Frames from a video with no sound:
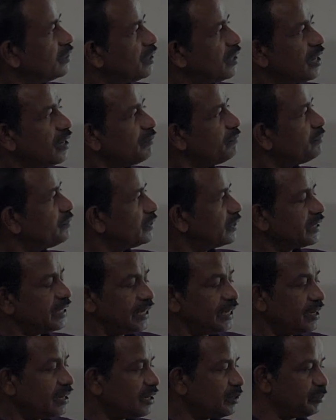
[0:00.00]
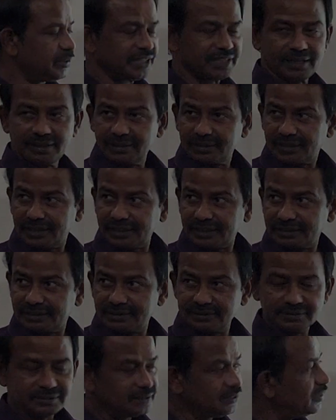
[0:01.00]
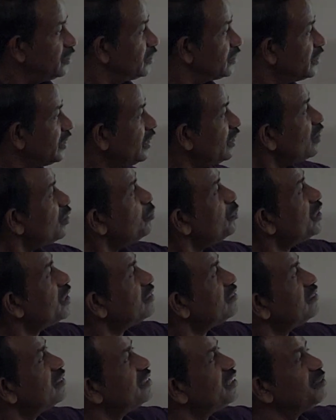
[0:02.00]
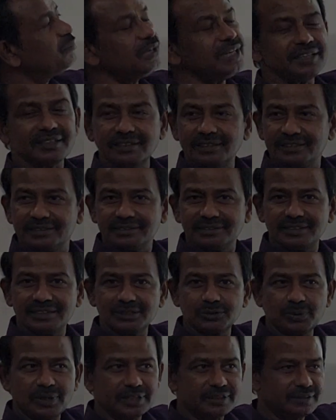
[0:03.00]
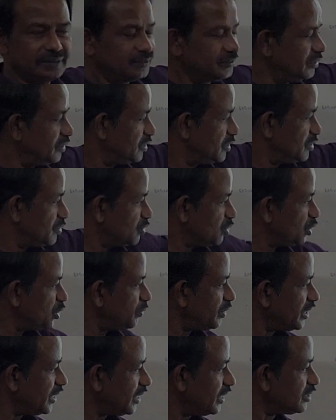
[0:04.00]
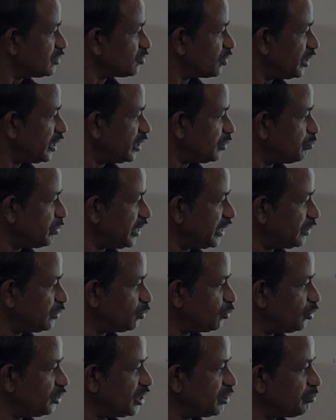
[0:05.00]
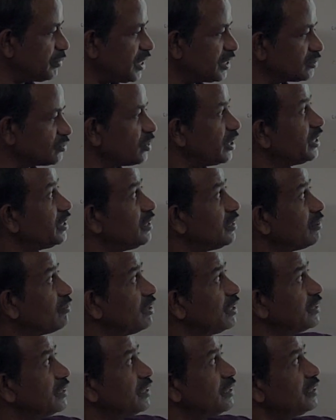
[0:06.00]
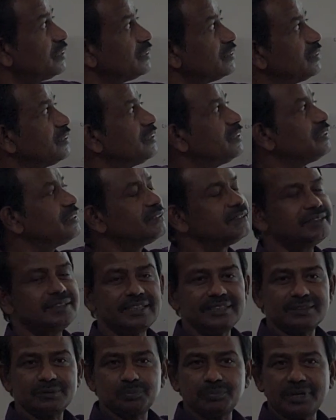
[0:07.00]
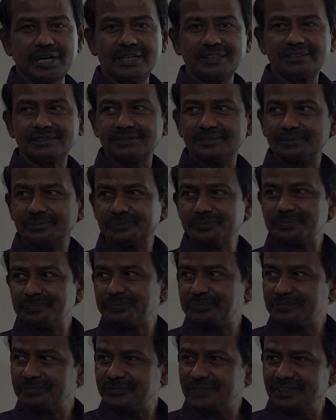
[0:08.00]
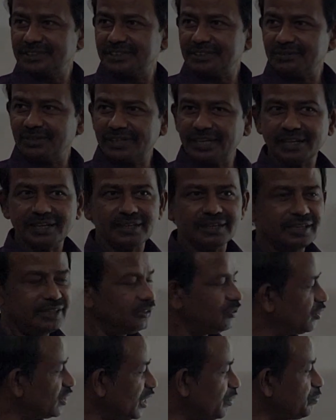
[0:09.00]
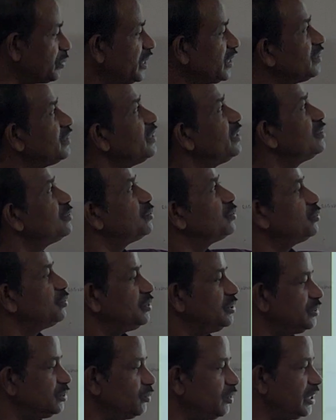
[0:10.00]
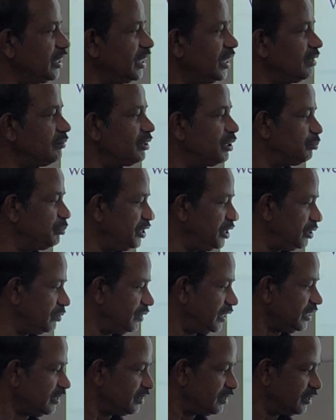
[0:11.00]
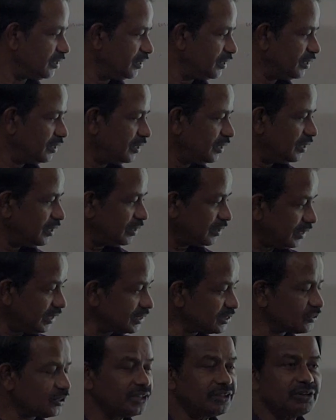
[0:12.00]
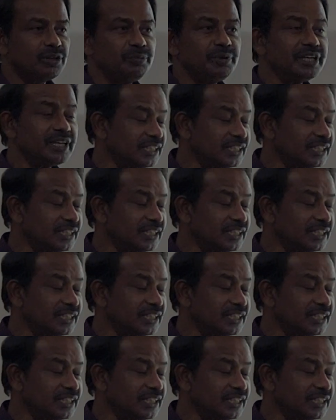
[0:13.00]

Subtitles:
half k orbital, correct? K orbital is nothing but this one. So your L squared by 2 m r squared equal to this part. Is it okay? You compare these two. So L will be your L squared will be